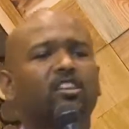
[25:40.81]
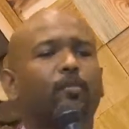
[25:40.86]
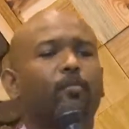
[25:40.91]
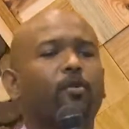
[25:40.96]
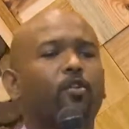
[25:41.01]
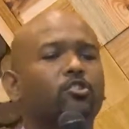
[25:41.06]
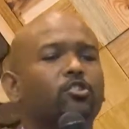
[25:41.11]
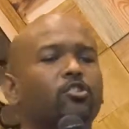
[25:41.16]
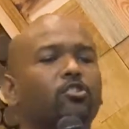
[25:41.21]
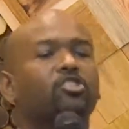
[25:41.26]

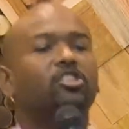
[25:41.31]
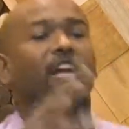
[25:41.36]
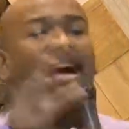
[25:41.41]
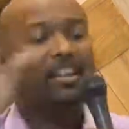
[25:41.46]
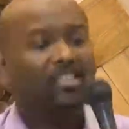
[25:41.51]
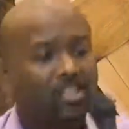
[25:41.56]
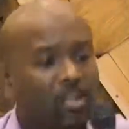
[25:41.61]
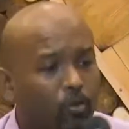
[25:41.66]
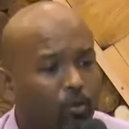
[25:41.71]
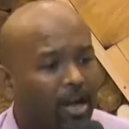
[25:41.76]
supposed to
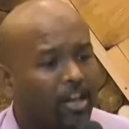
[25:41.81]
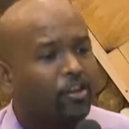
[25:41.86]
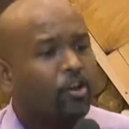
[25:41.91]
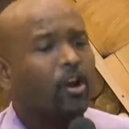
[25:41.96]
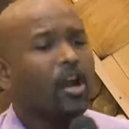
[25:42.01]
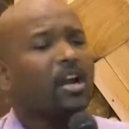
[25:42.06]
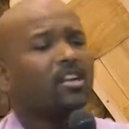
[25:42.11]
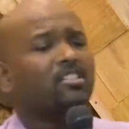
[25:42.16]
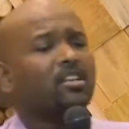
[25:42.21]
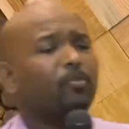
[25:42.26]
judge the world. You're
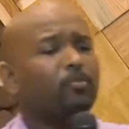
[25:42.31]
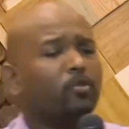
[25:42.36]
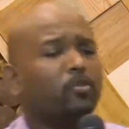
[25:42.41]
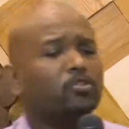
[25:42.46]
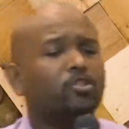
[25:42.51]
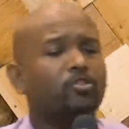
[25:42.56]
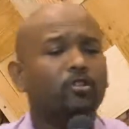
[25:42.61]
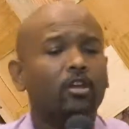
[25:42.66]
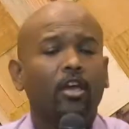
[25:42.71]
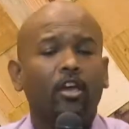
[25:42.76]
not
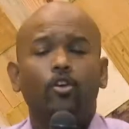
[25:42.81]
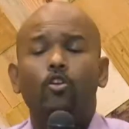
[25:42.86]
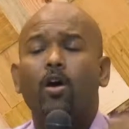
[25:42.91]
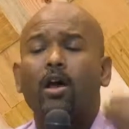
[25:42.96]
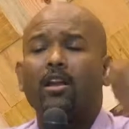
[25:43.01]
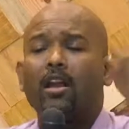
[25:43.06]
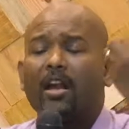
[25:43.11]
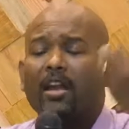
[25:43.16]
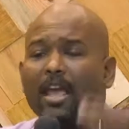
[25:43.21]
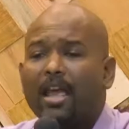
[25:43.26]
supposed to, you
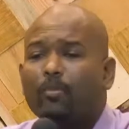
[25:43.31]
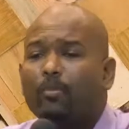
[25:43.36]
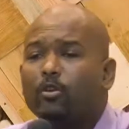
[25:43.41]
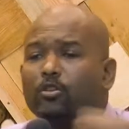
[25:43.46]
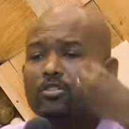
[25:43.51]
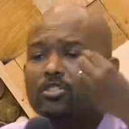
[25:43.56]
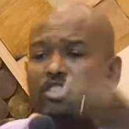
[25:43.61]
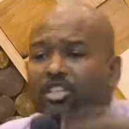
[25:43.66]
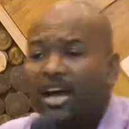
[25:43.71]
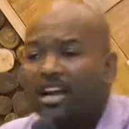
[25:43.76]
are not able
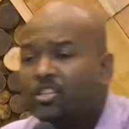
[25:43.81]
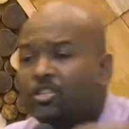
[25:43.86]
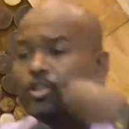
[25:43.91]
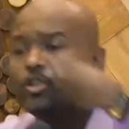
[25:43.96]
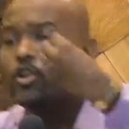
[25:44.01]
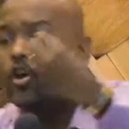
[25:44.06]
to judge